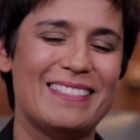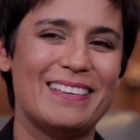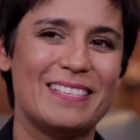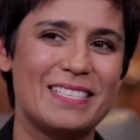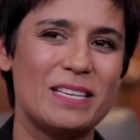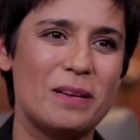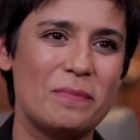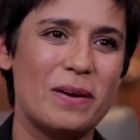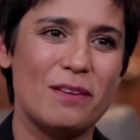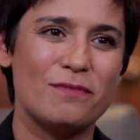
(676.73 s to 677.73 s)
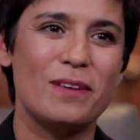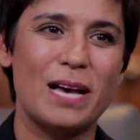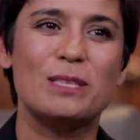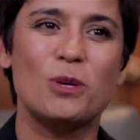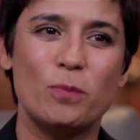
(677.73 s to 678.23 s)
that I've
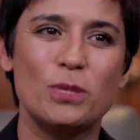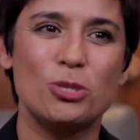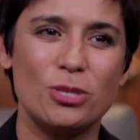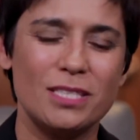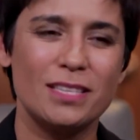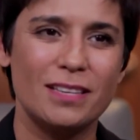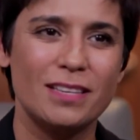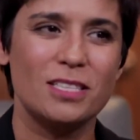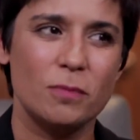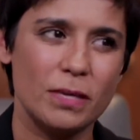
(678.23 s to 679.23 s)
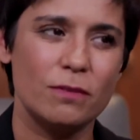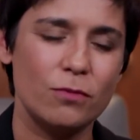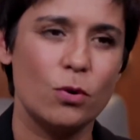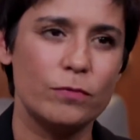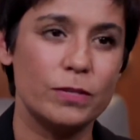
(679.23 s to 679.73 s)
had the opportunity to be
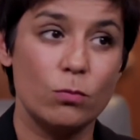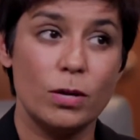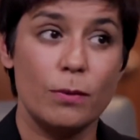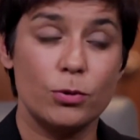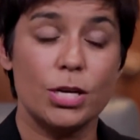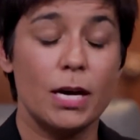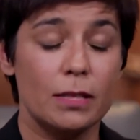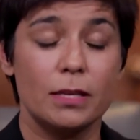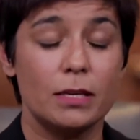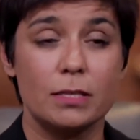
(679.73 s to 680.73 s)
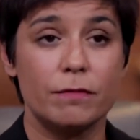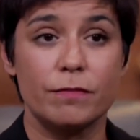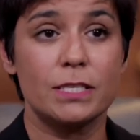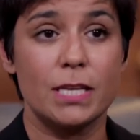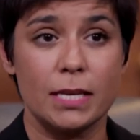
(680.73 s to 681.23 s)
involved in what I think is a
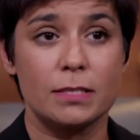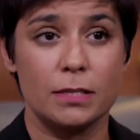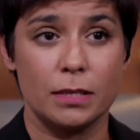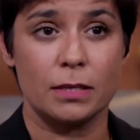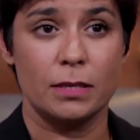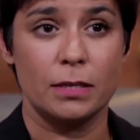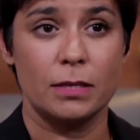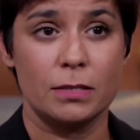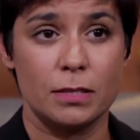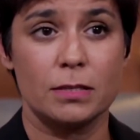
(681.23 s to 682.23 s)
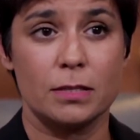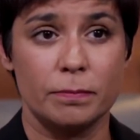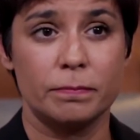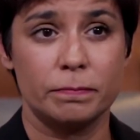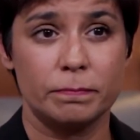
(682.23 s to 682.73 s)
fantastic system.